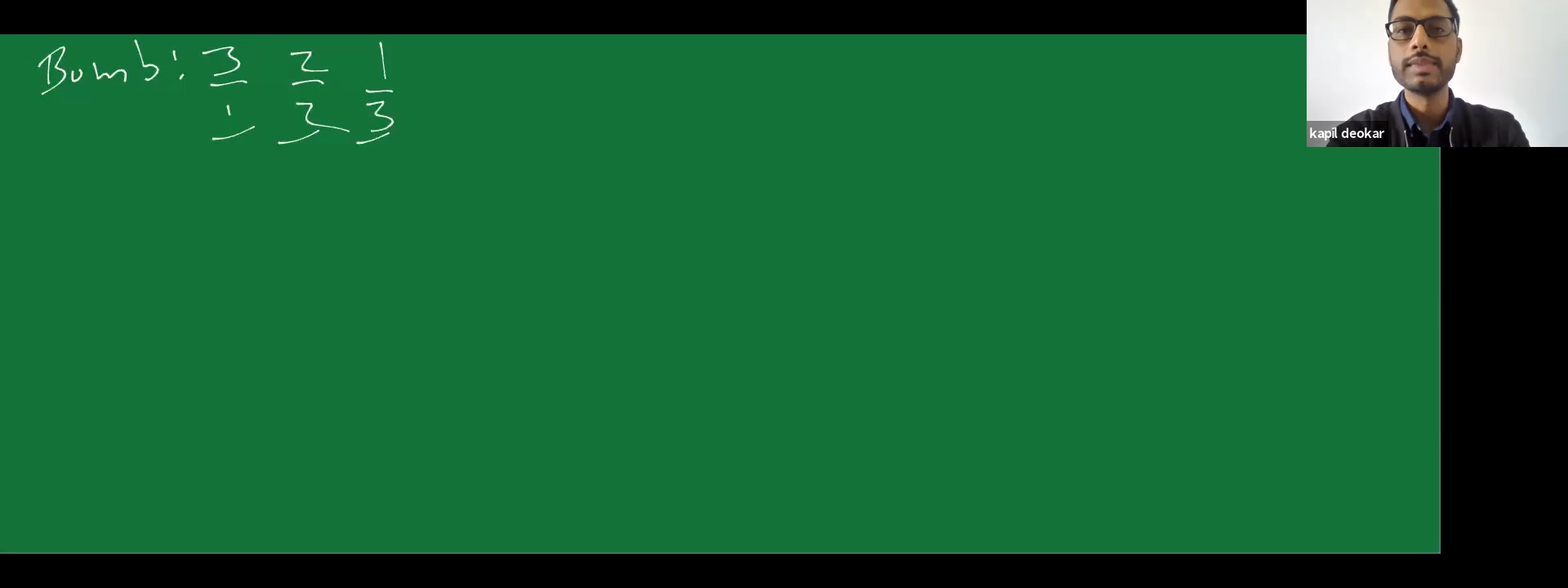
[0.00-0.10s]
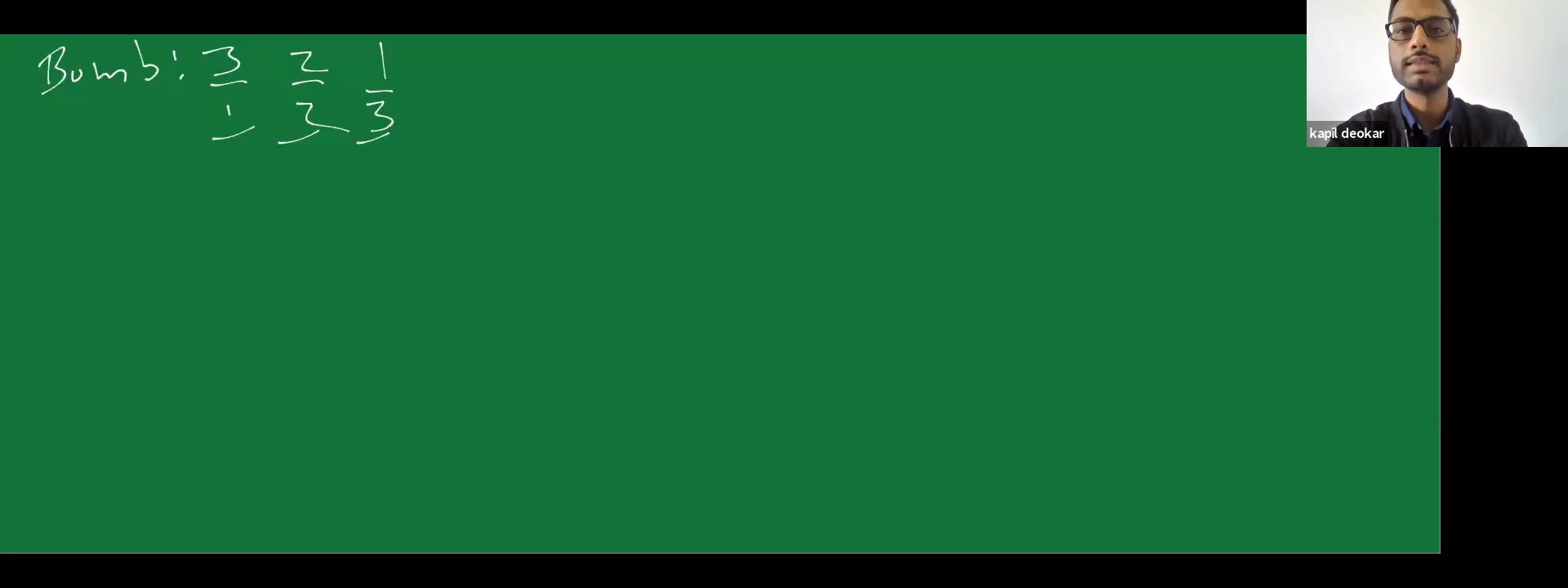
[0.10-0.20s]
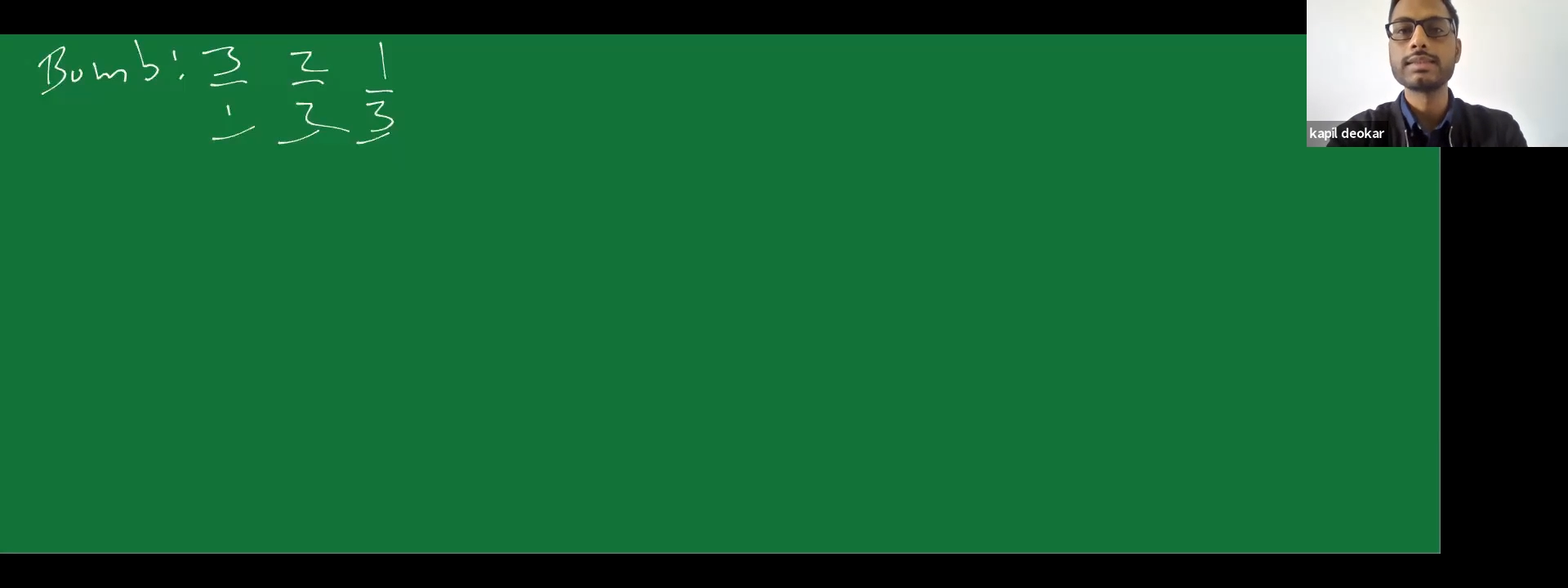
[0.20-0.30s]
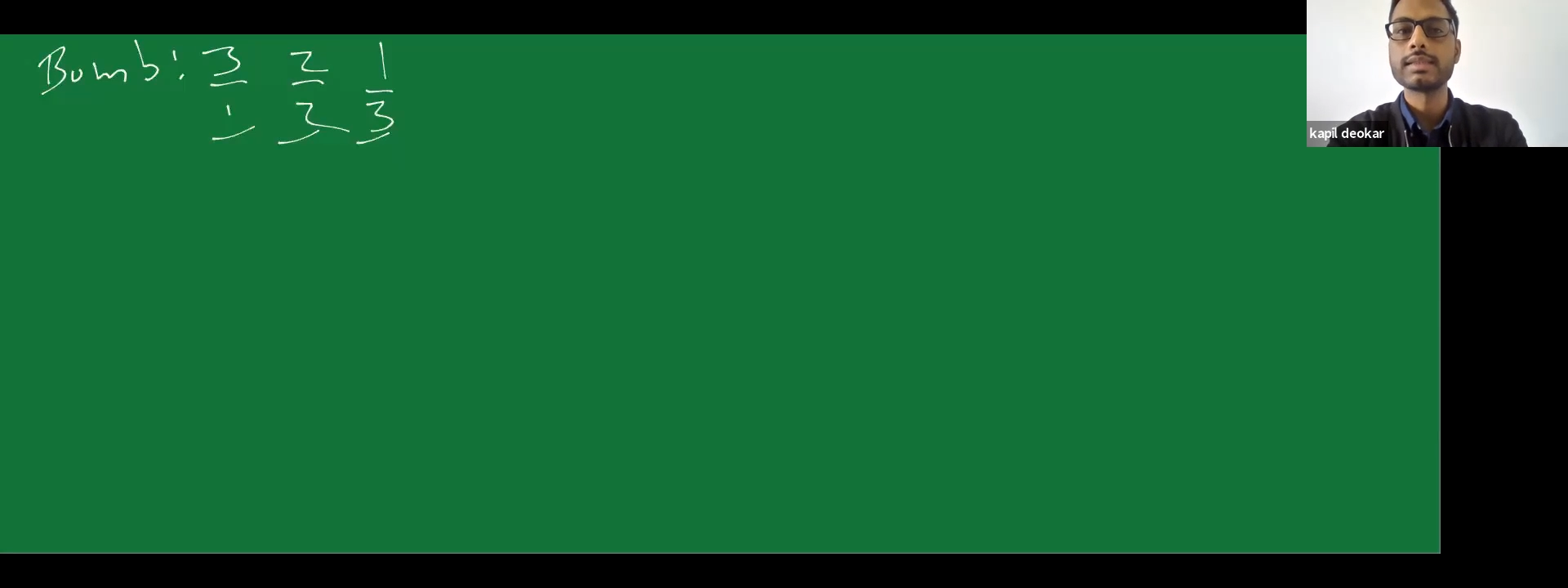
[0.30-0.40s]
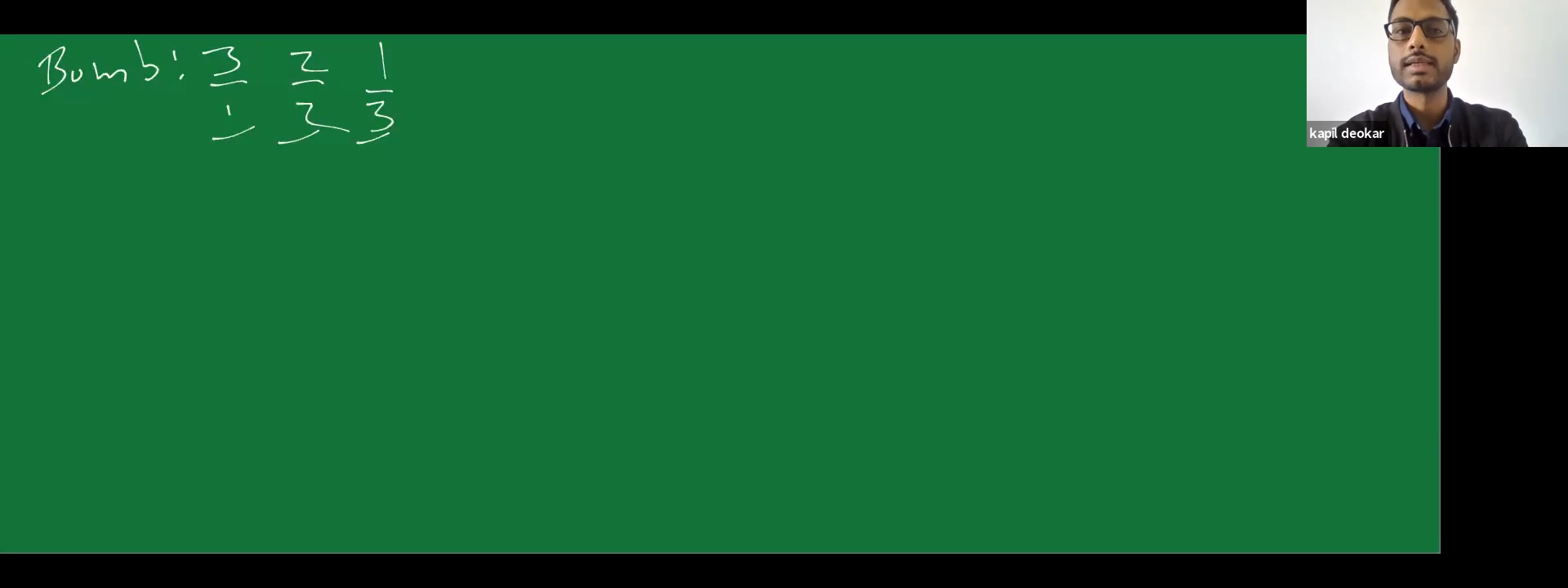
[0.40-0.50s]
means